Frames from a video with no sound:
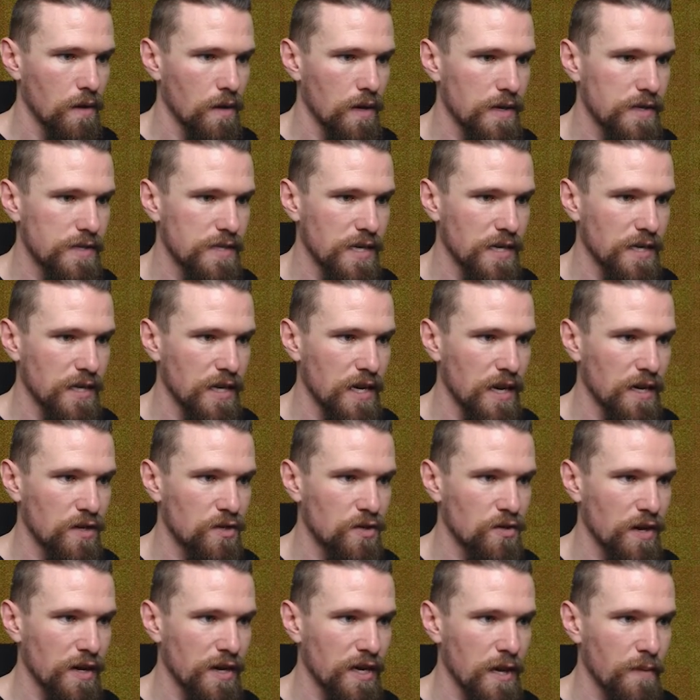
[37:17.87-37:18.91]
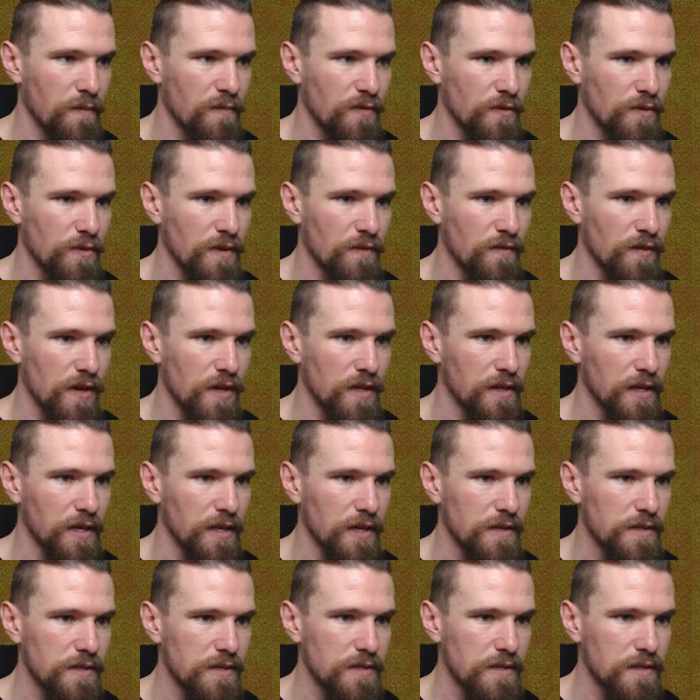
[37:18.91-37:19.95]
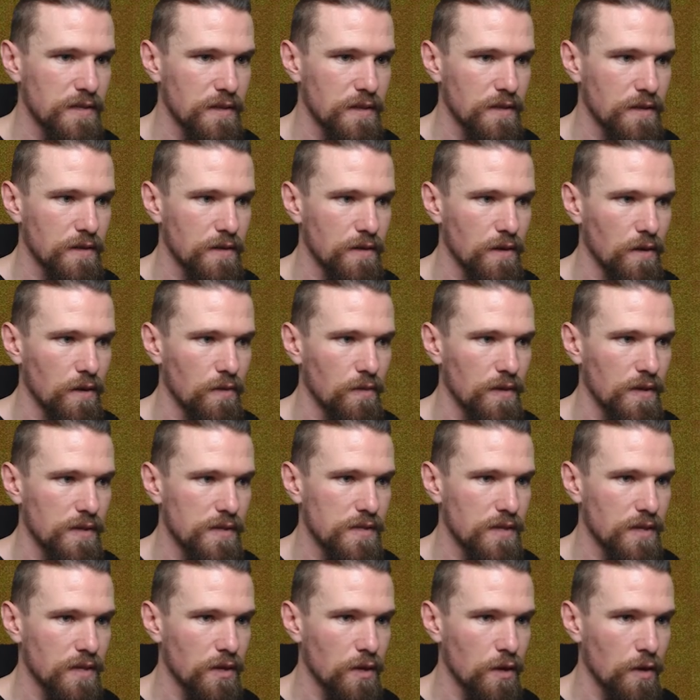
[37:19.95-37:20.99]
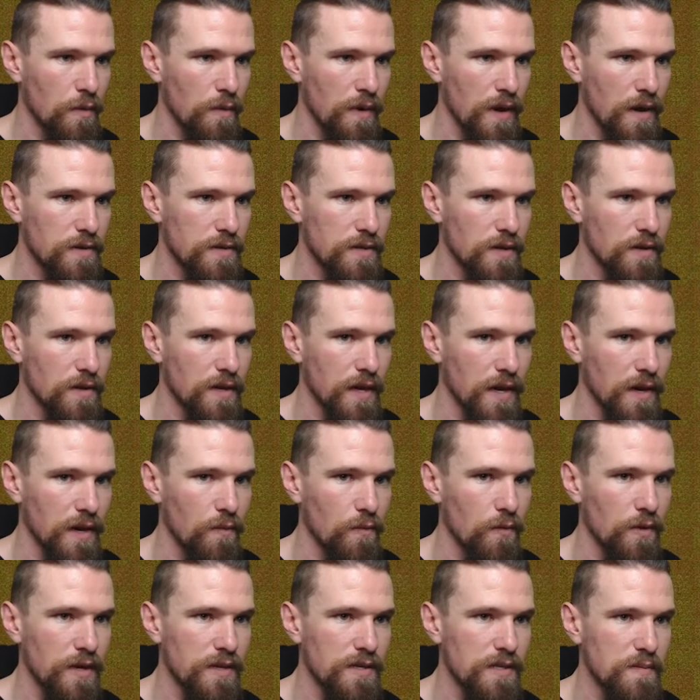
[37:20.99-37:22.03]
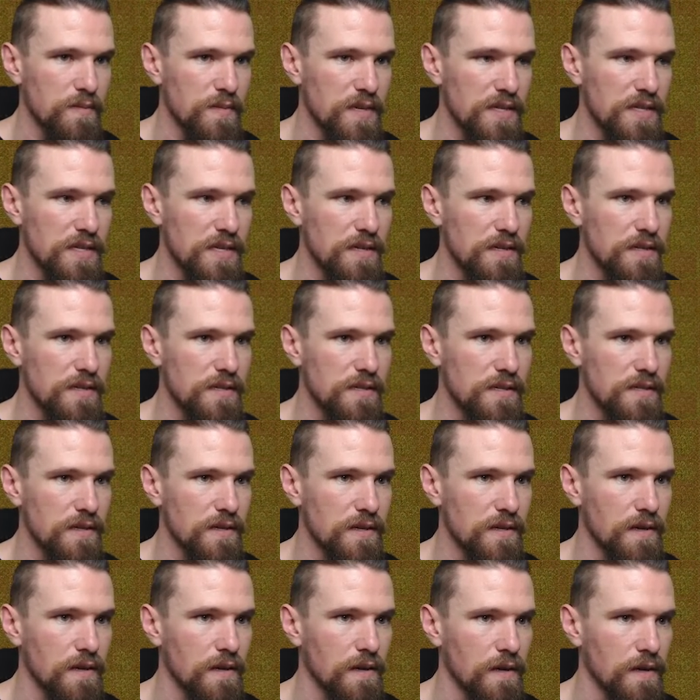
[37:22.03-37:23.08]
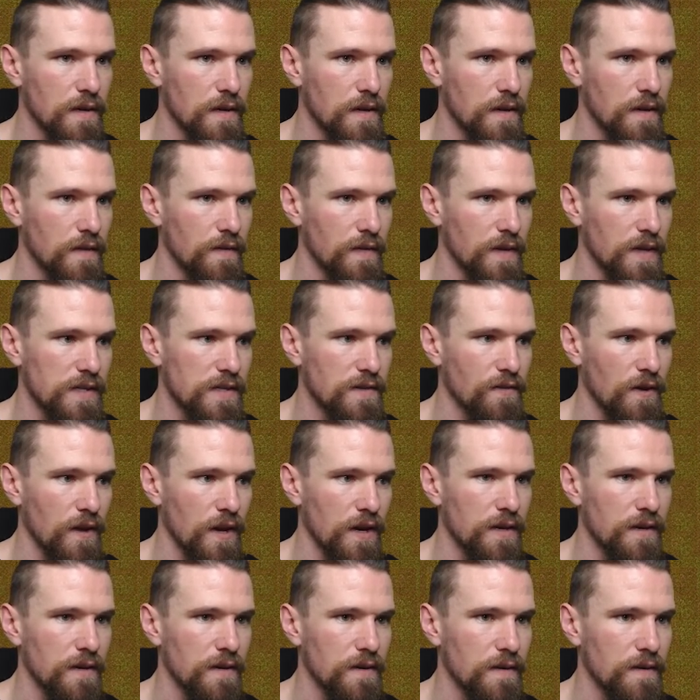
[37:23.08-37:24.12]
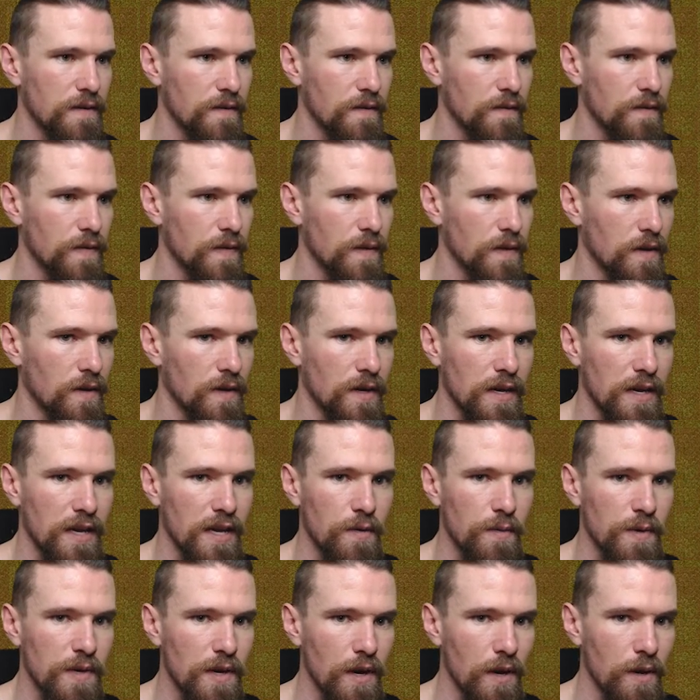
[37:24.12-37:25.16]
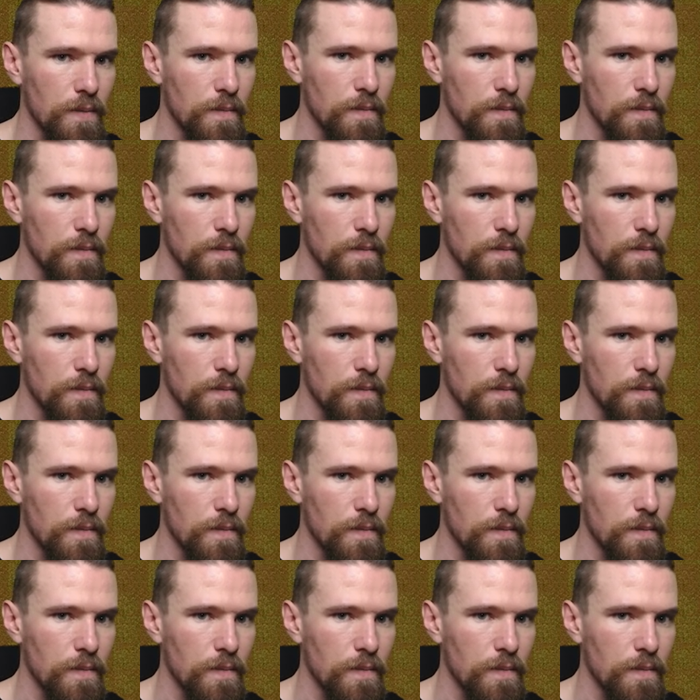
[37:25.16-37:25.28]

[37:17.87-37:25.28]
Is he going to kind of try and come through the vehicle at us? Nope, he's going to go around. Okay, we'll get some distance. That's fine. Okay, here we go.